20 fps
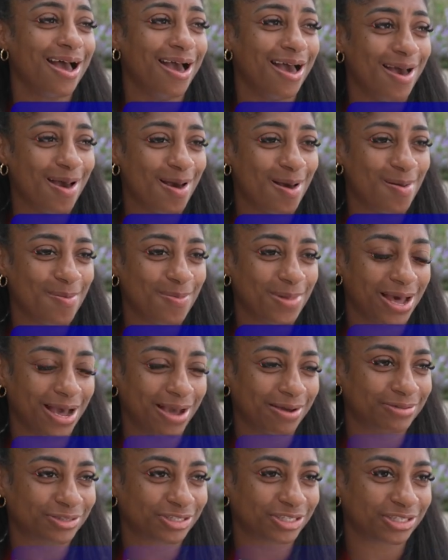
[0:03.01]
Um,
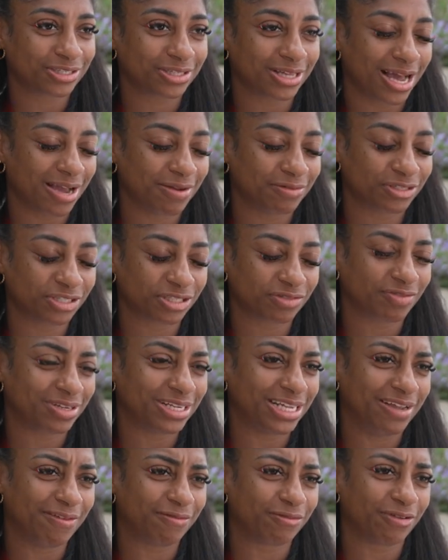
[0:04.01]
I was just I was just
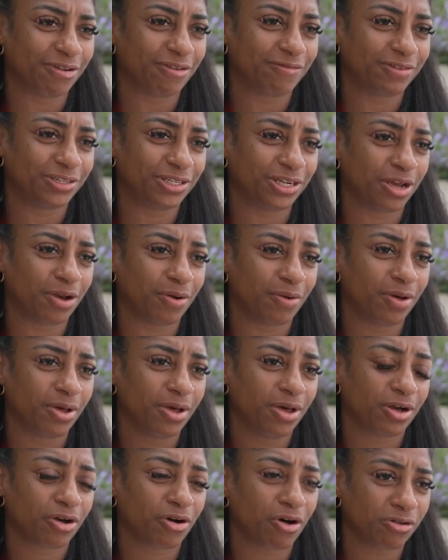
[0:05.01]
relieved to have you know
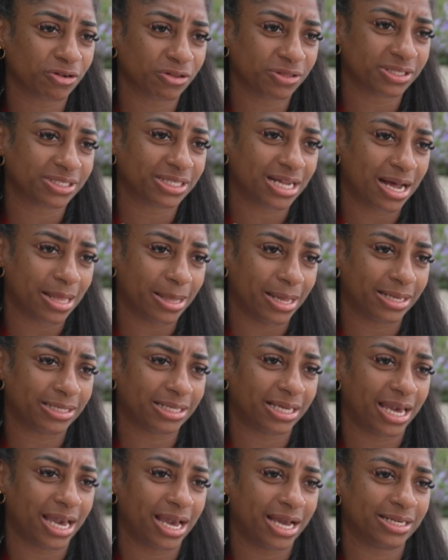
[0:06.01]
gotten on the start
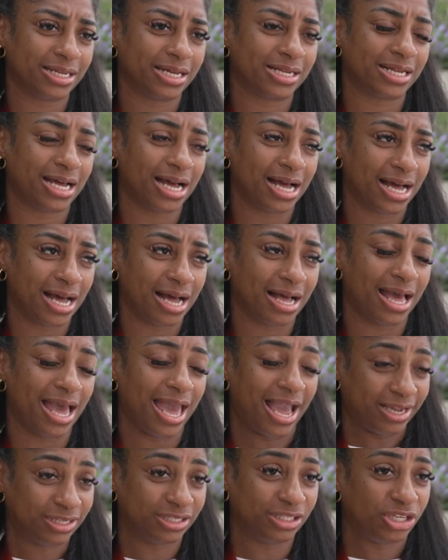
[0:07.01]
line again and uh,
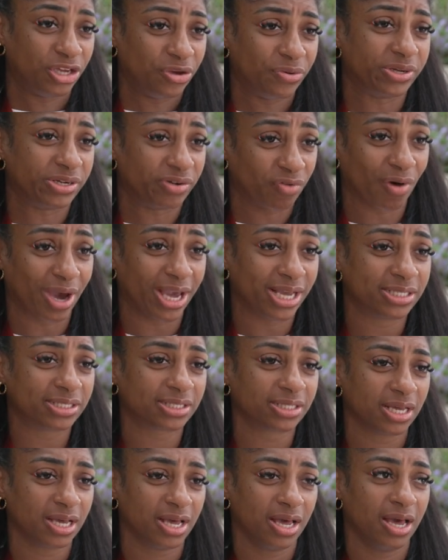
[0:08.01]
executed a
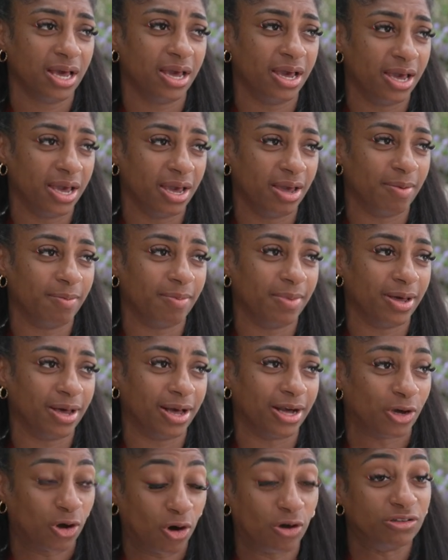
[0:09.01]
race um,
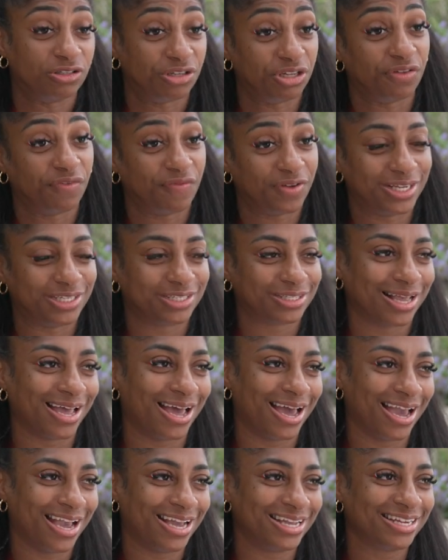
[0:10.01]
and gotten to the finish
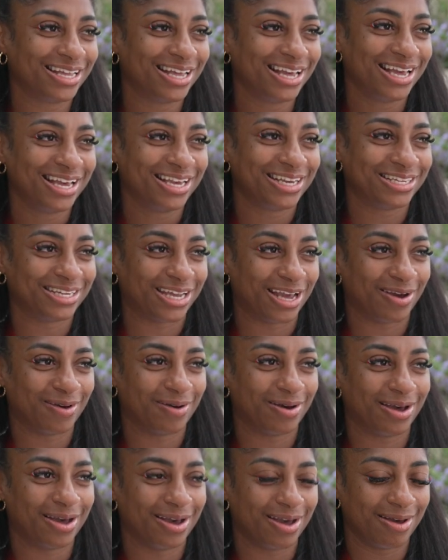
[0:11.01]
line. you
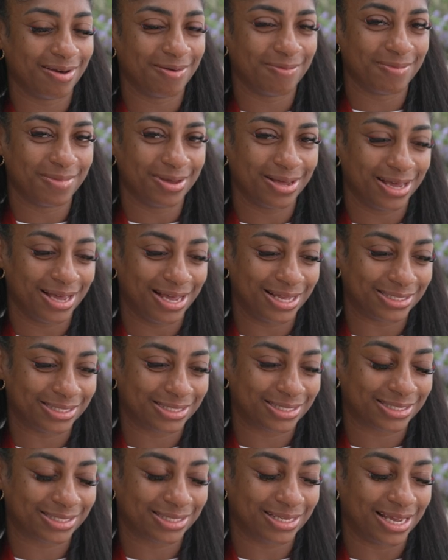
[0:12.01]
know, um,
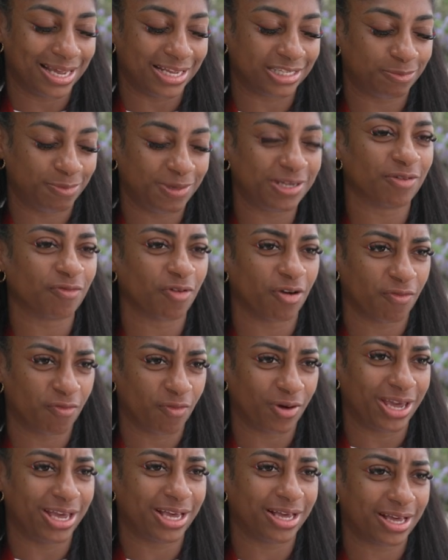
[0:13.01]
it's it's been a rough
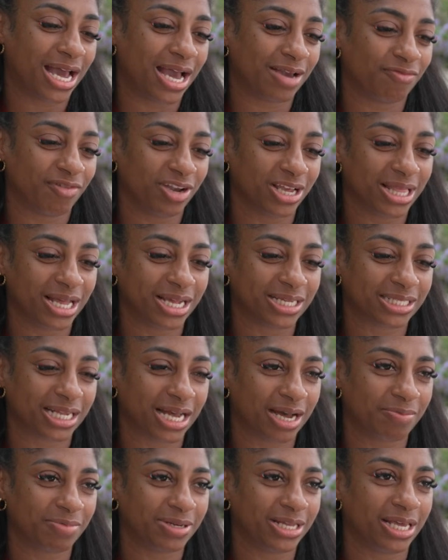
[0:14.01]
week. I realised
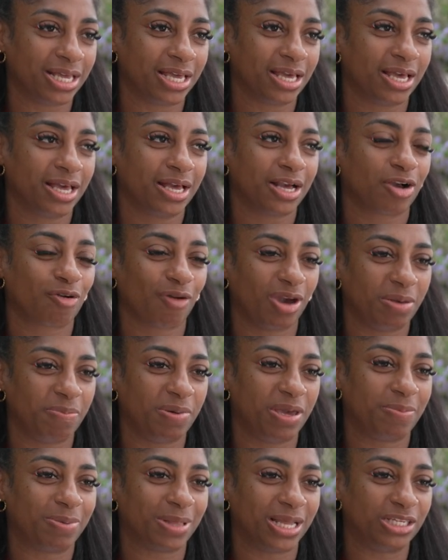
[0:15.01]
how many great
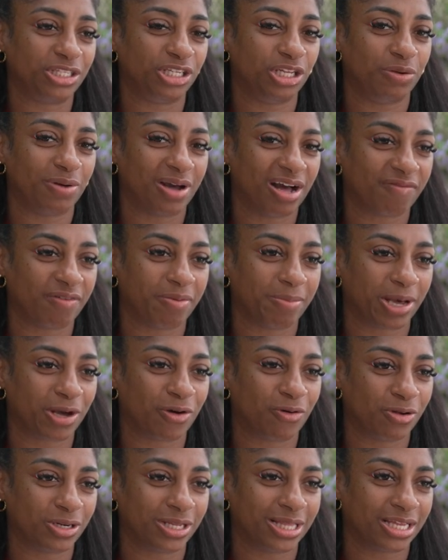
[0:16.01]
people I do have in my
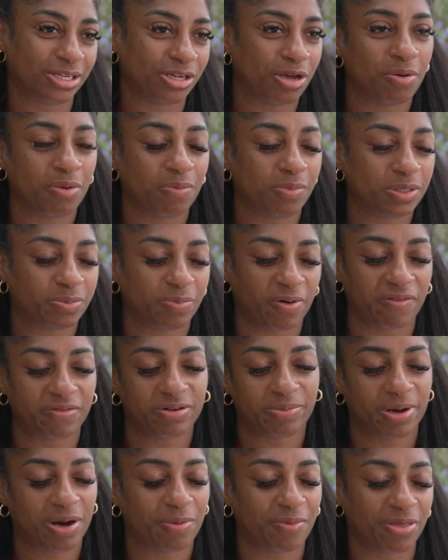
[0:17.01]
corner. Like no one was
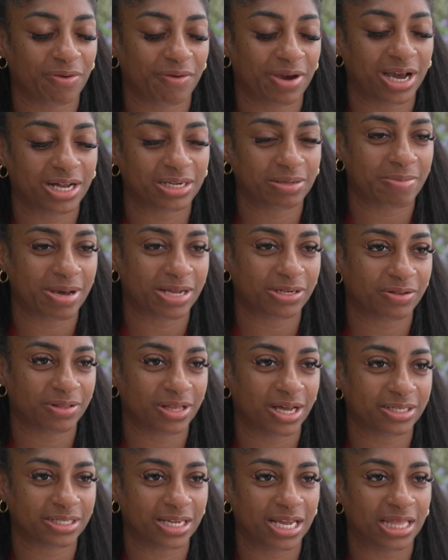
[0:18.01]
bothered about whether I had a medal
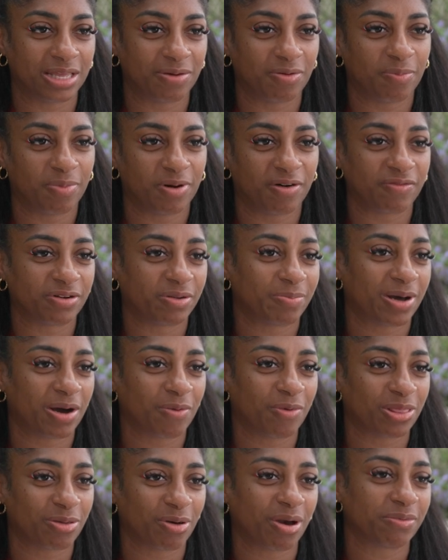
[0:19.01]
that day. They were bothered
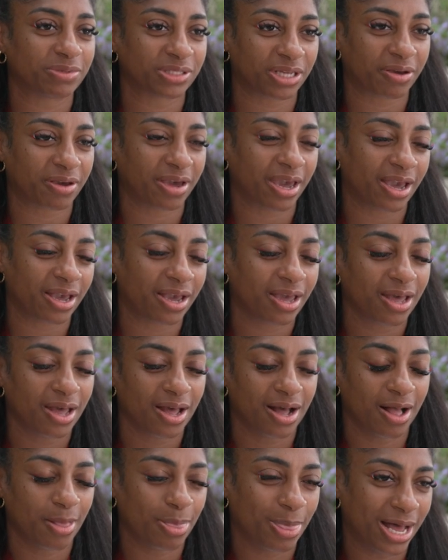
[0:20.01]
about whether I was okay,
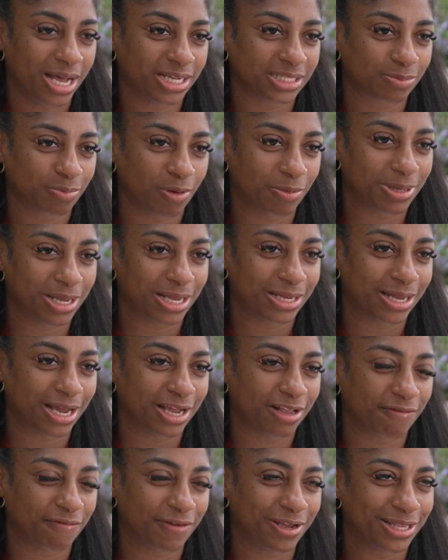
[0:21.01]
and that's probably a
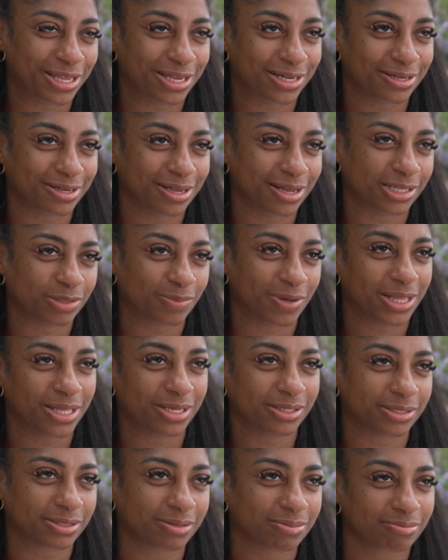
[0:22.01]
nice feeling as well
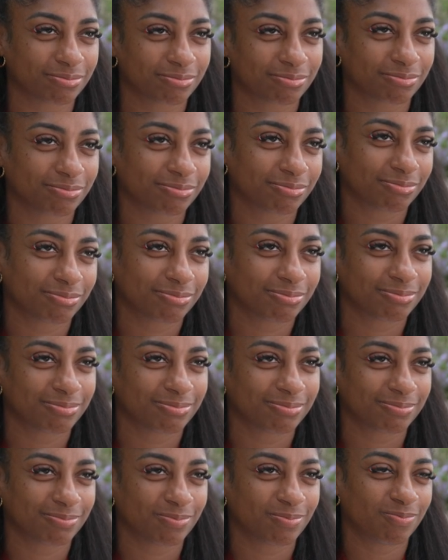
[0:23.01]
as
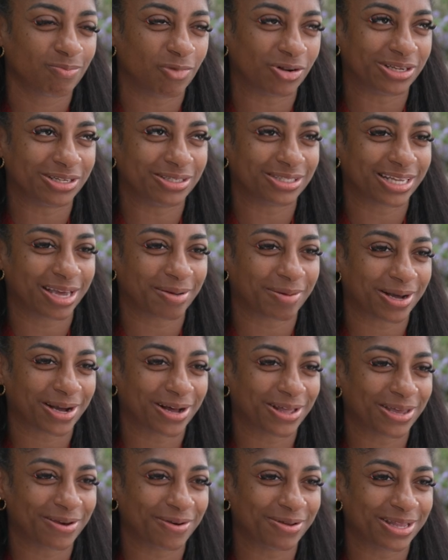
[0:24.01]
wanting to get back
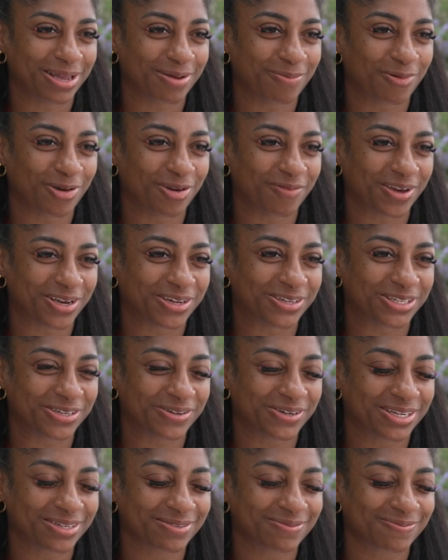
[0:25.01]
out there and like prove I could do it.